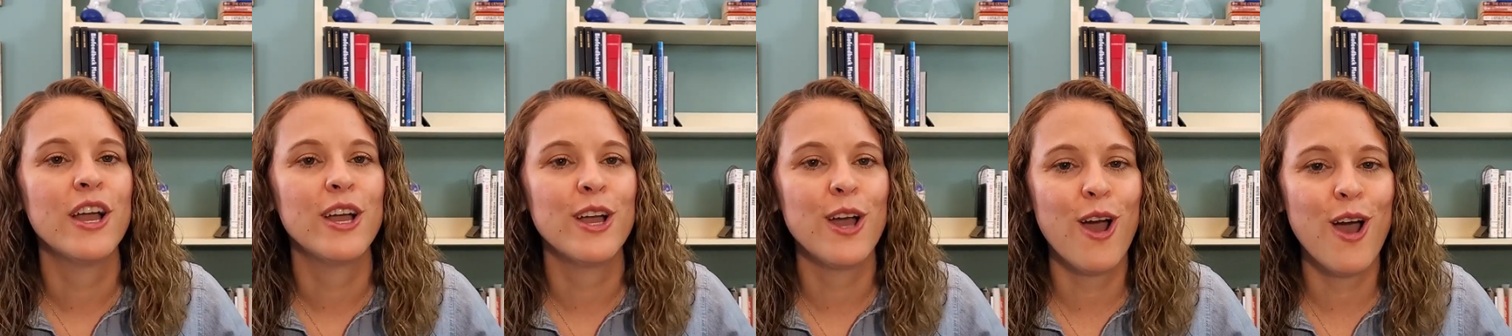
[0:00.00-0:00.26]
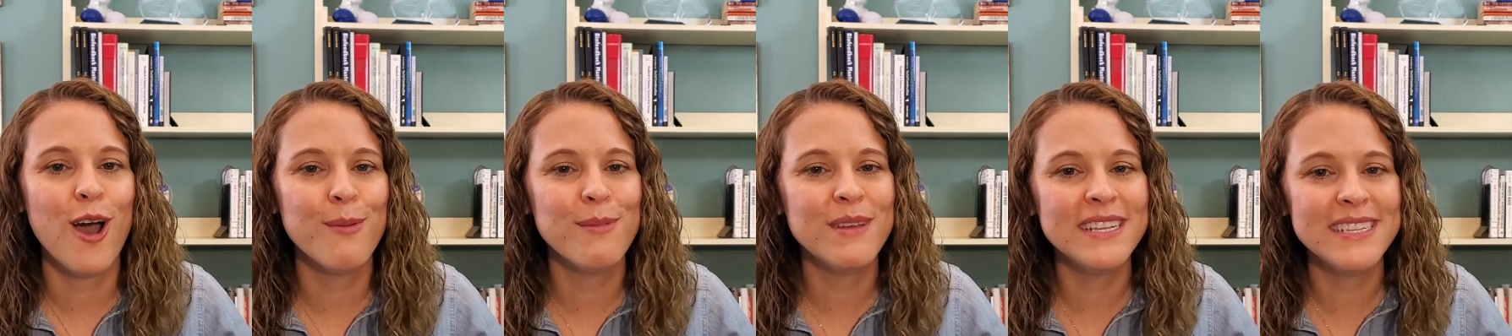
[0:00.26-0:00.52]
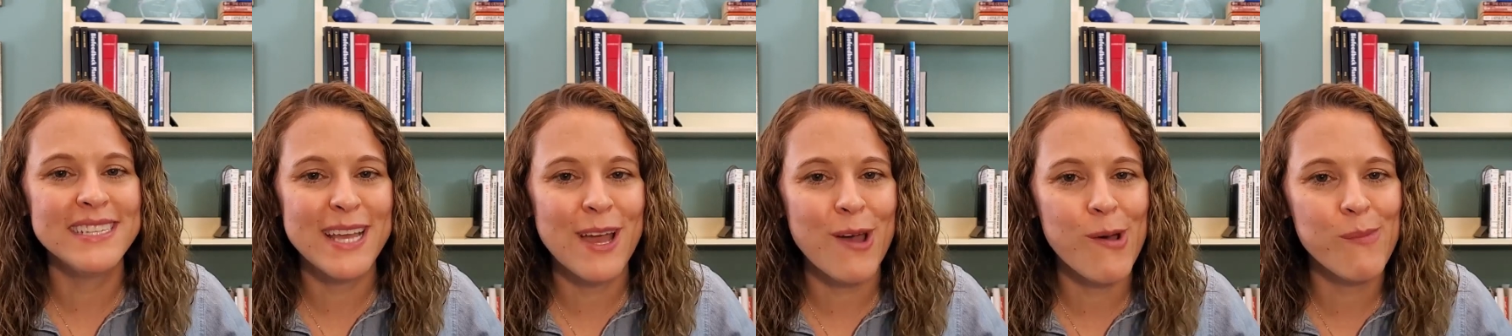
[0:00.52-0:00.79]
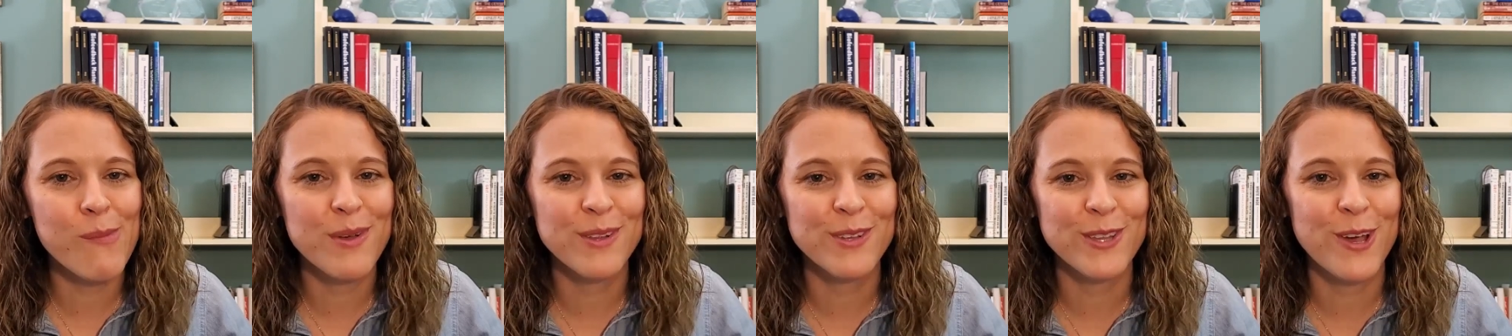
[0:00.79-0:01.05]
Comment down
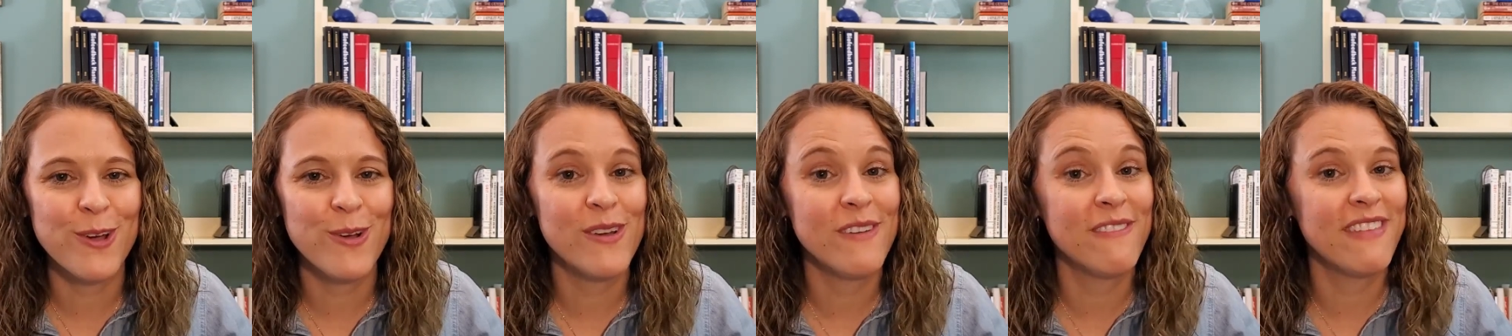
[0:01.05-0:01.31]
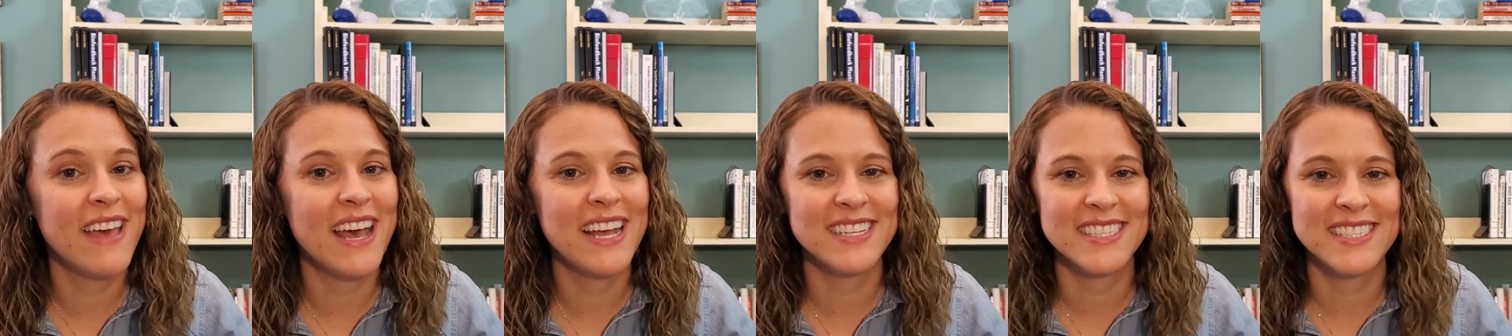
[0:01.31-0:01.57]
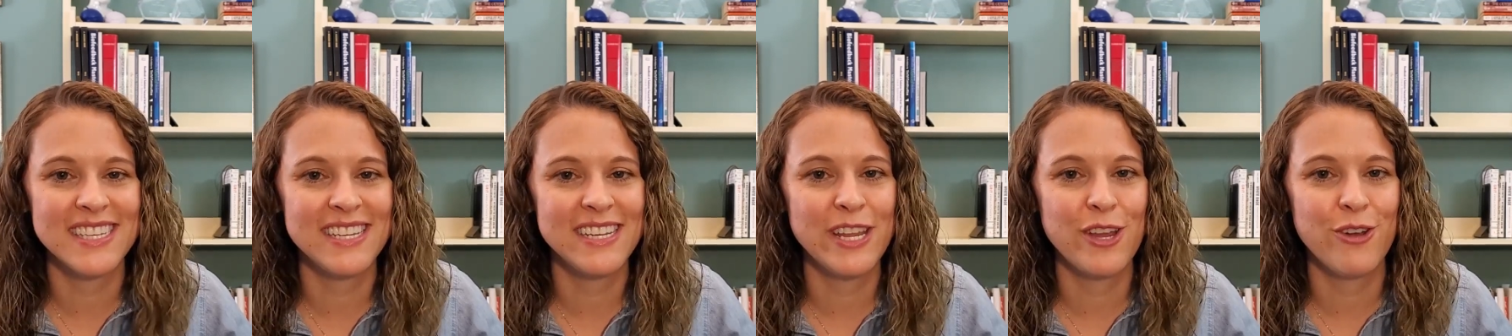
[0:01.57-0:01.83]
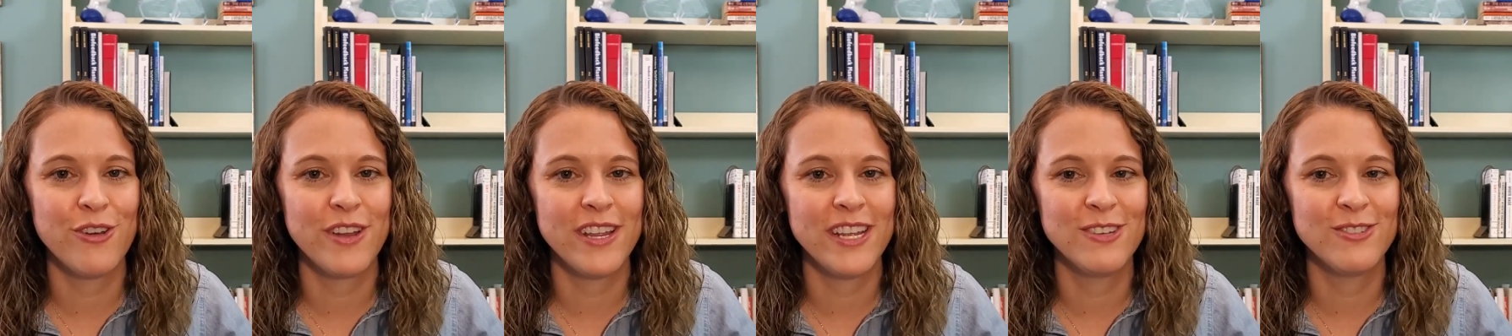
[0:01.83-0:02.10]
below if that
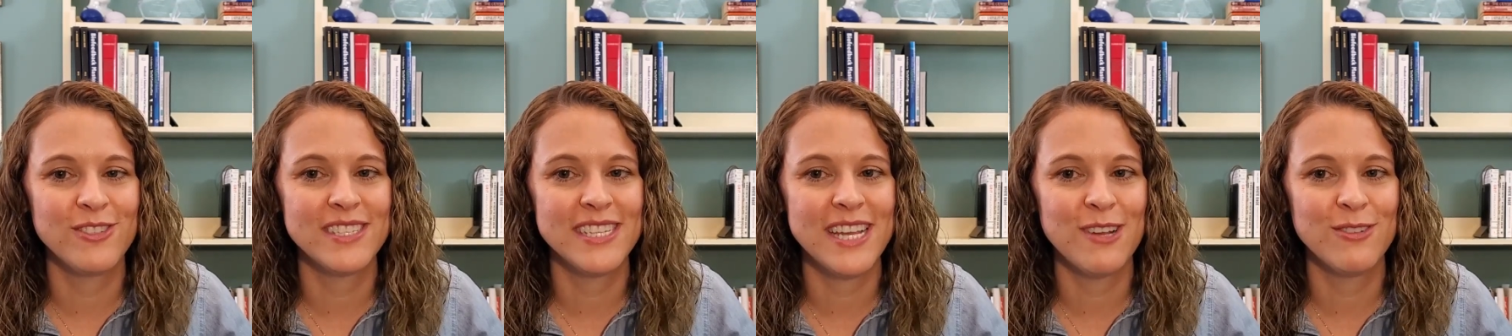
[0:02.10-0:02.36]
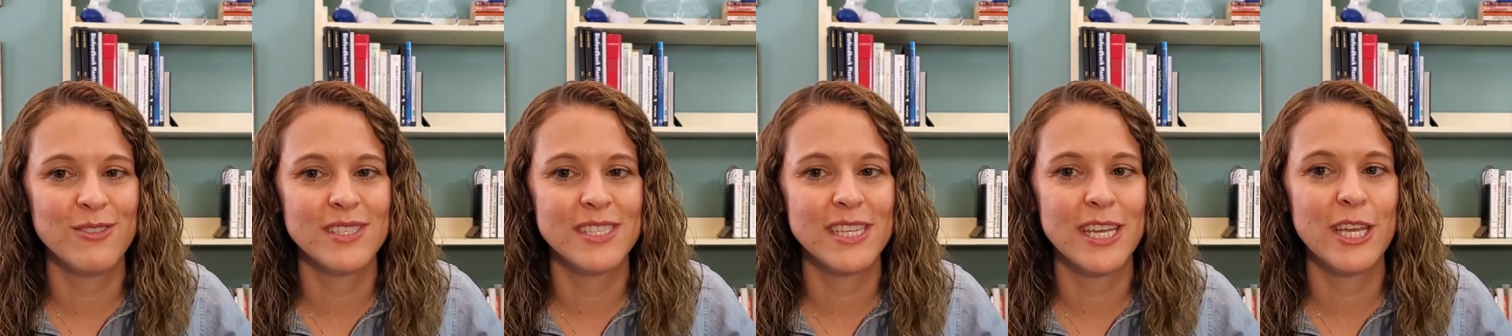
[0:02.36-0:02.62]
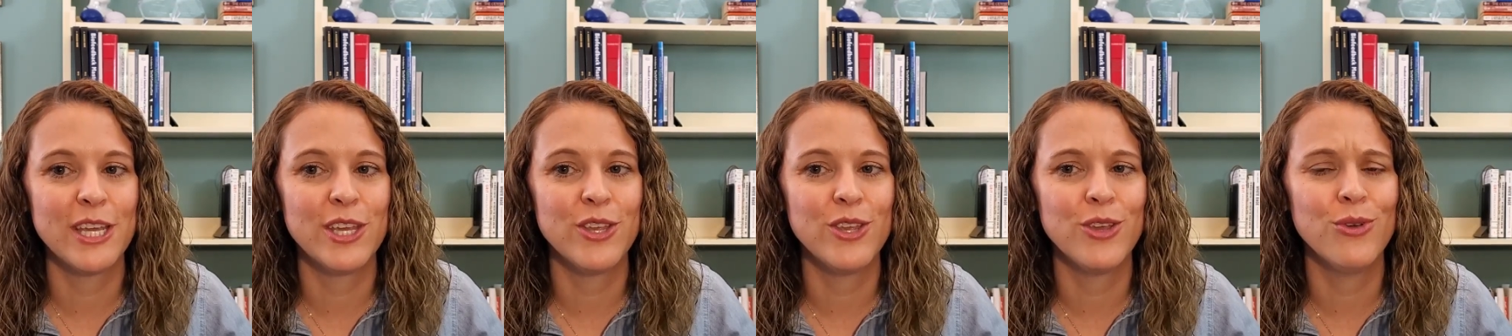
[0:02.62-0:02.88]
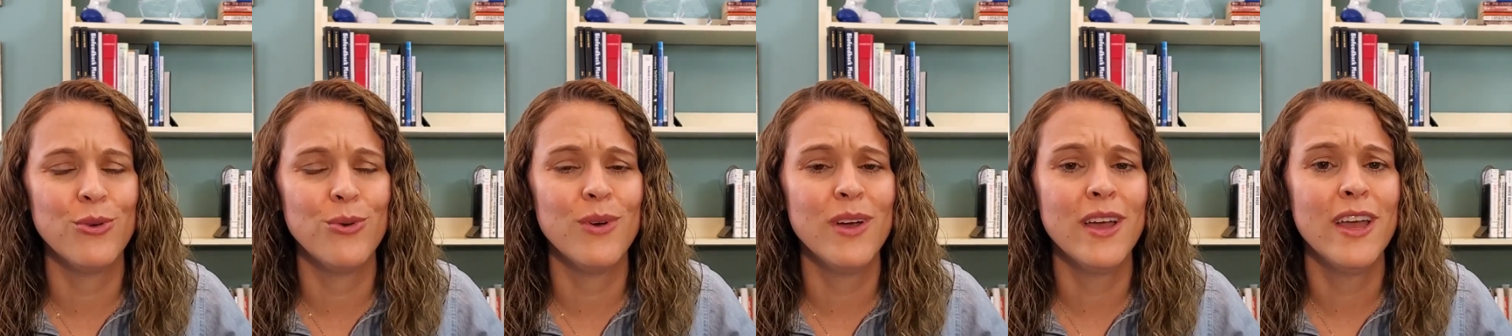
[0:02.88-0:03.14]
scenario sounds like
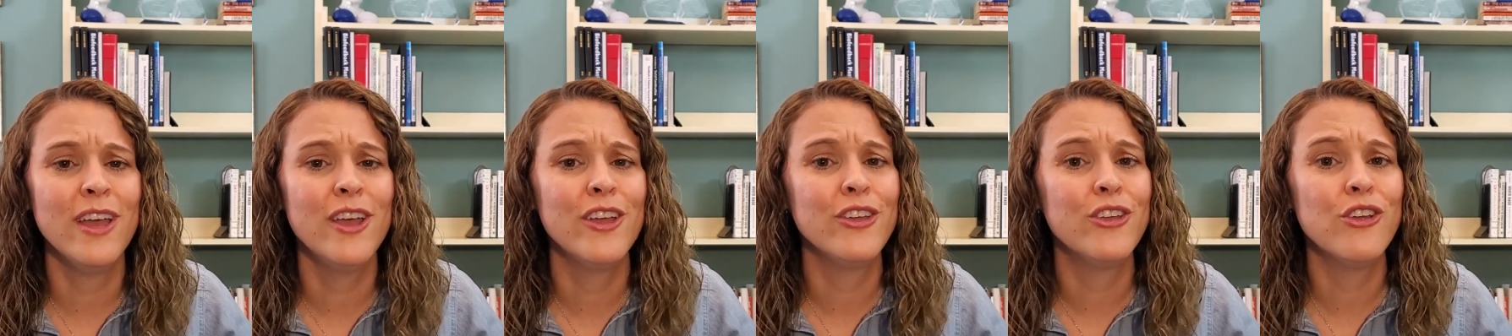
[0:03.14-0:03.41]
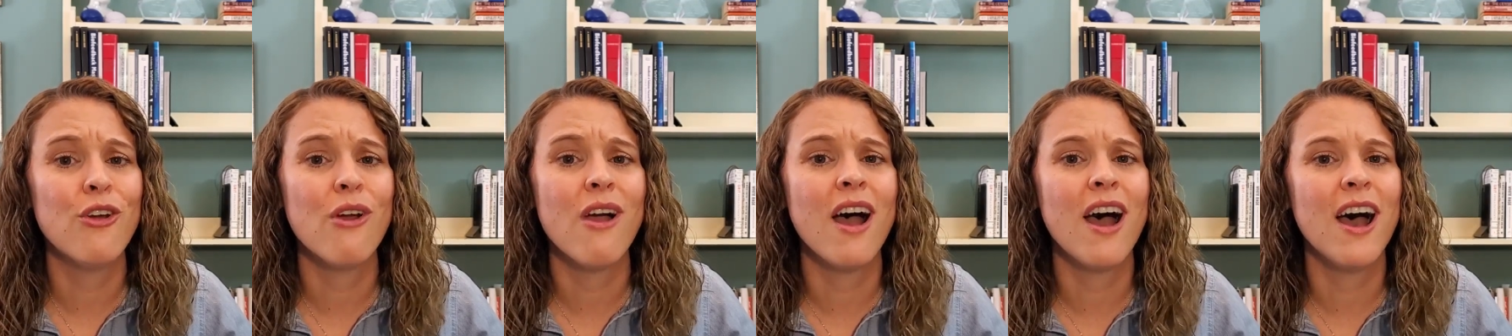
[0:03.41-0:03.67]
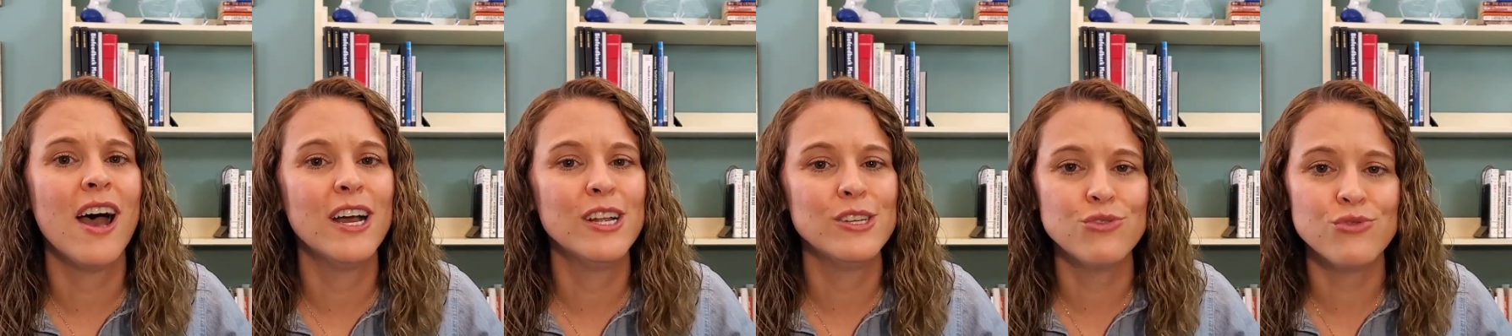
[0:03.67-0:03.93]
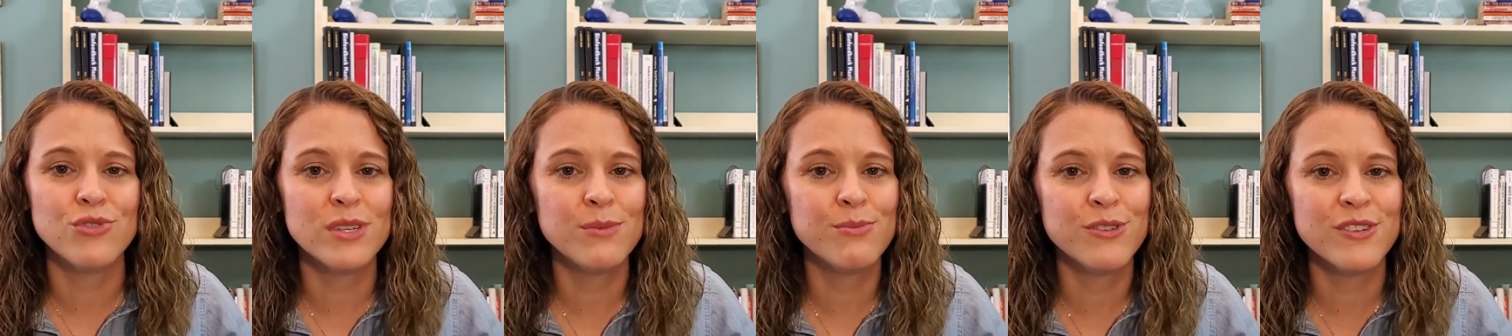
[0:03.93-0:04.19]
you. You're
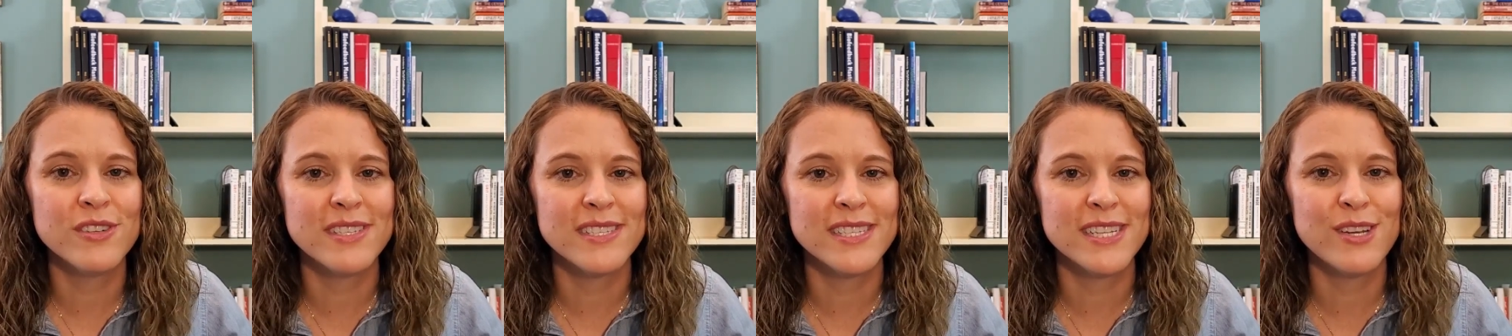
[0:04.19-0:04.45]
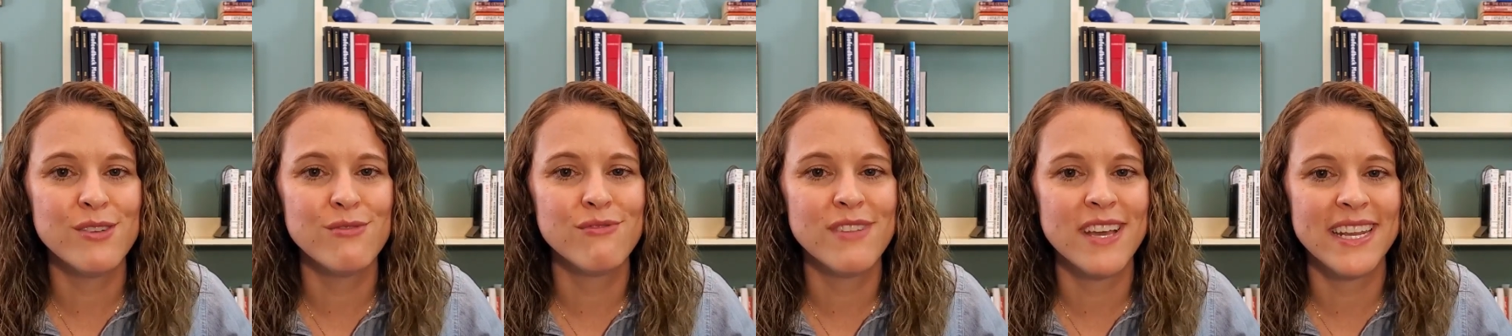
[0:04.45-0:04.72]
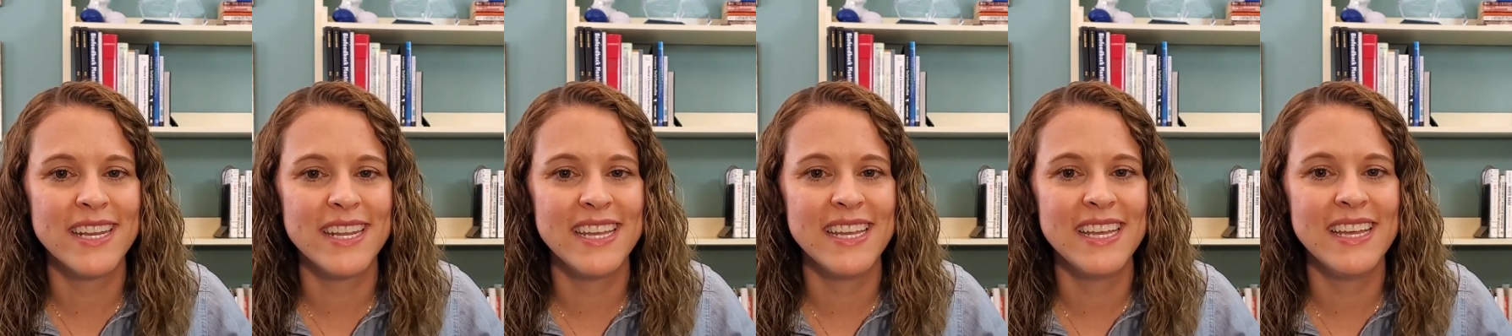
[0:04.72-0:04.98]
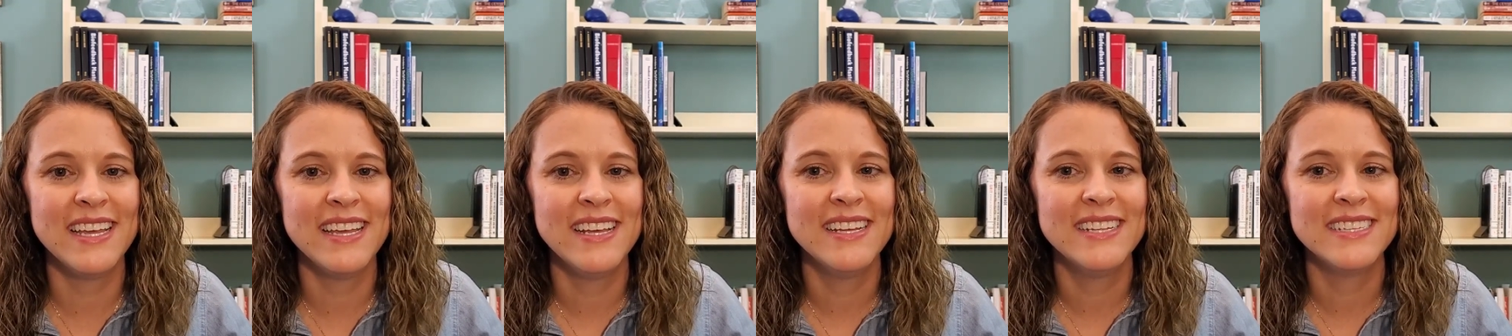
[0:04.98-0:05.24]
100%
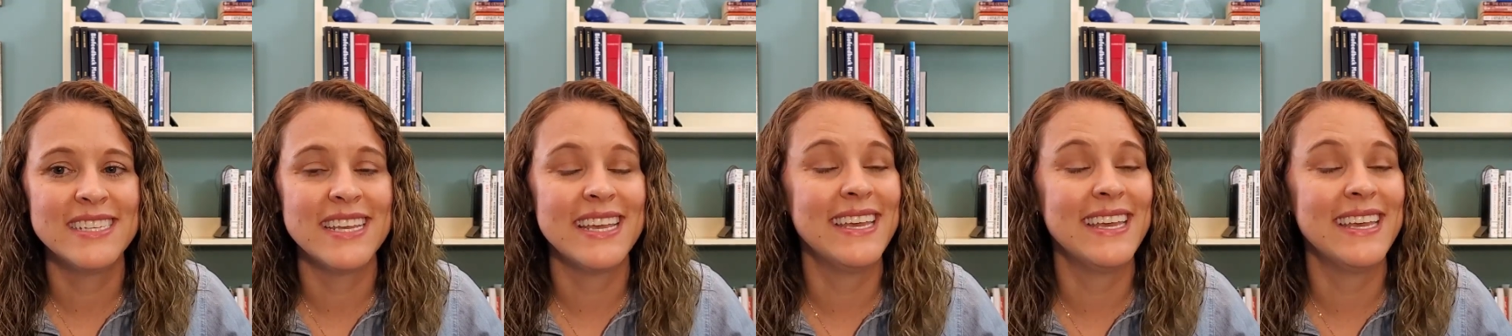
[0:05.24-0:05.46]
ready to